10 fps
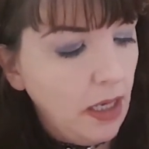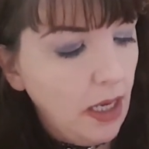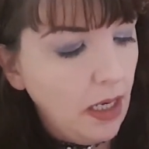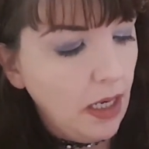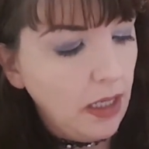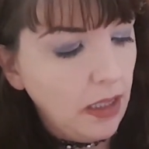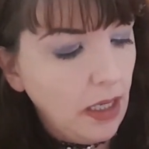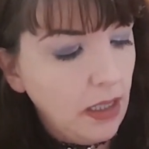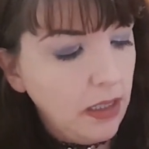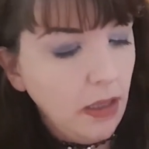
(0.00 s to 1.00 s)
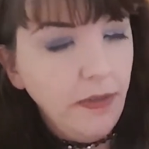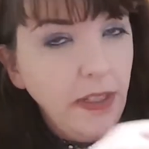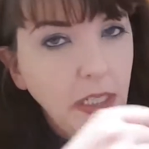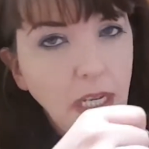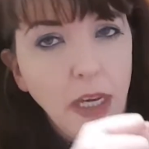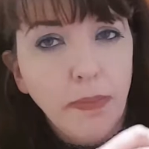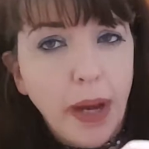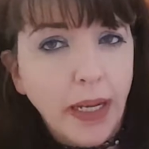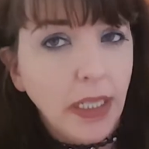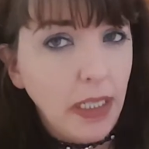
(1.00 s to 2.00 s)
I like that. Sorry if you can hear
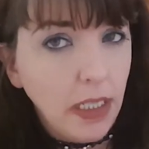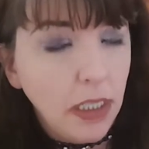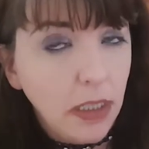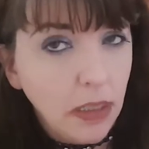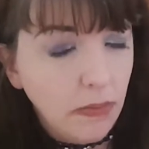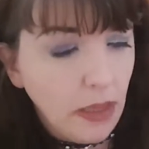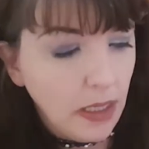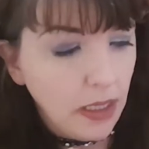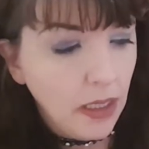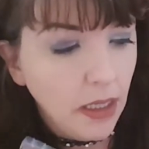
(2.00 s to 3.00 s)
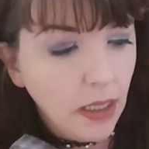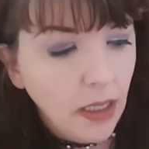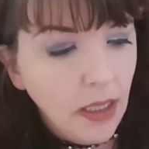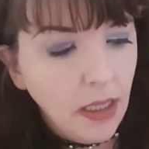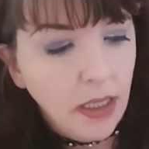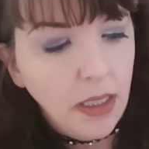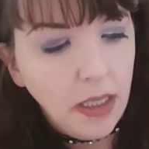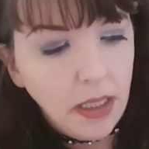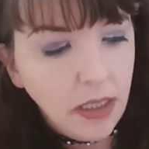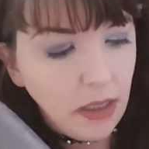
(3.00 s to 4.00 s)
banging, it's just my
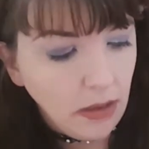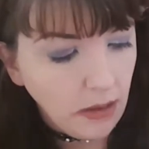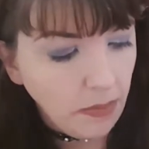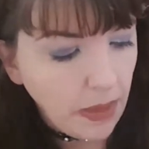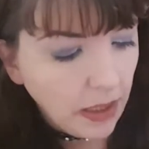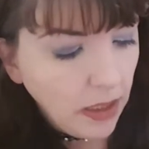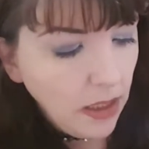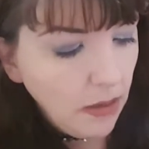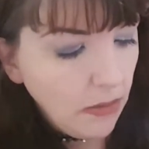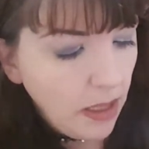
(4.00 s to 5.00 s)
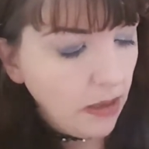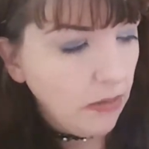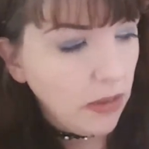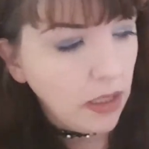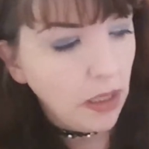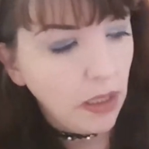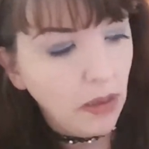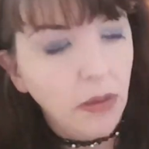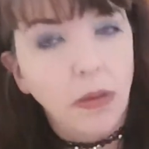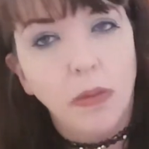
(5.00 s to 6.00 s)
son banging around,
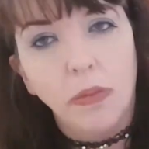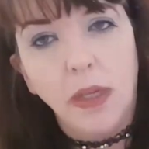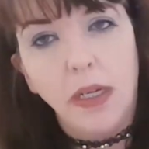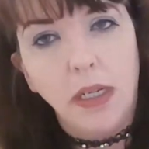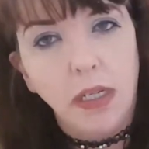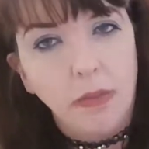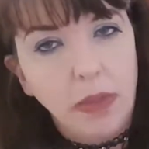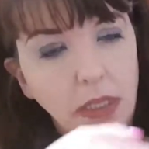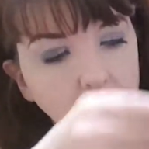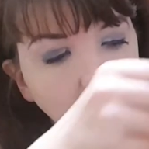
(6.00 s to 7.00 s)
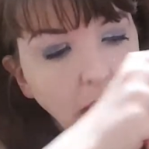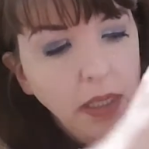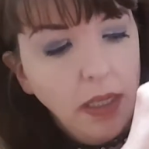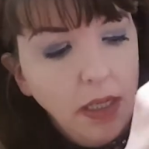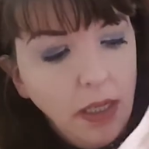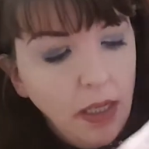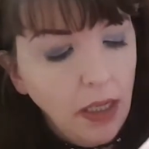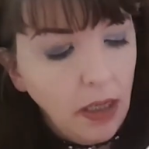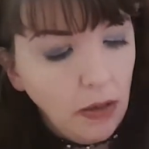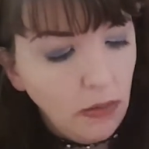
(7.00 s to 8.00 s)
playing music.
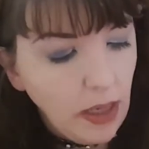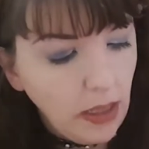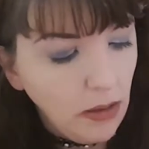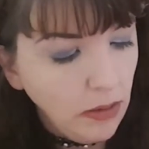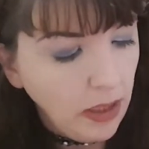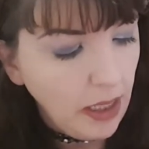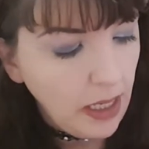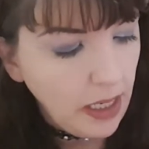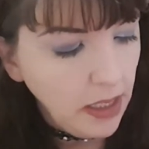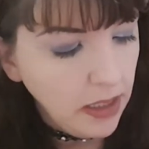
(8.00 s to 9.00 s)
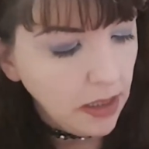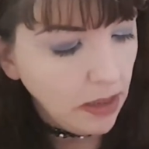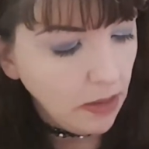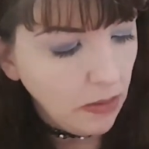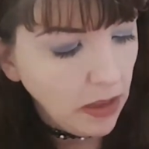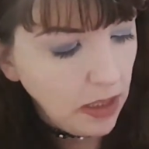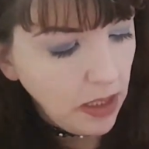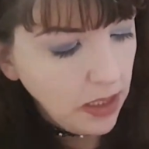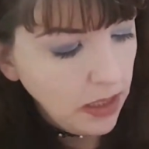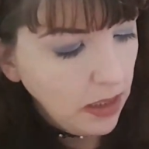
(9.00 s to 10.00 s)
Right, okay, so
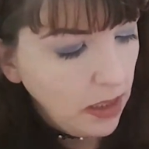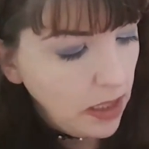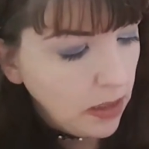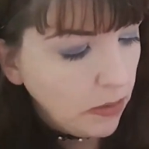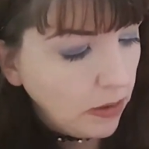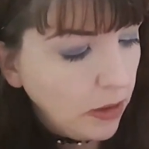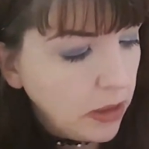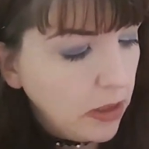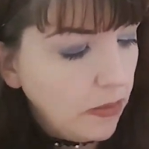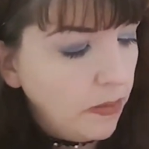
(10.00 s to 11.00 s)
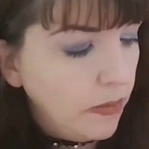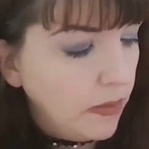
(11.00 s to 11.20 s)
this is, we've got some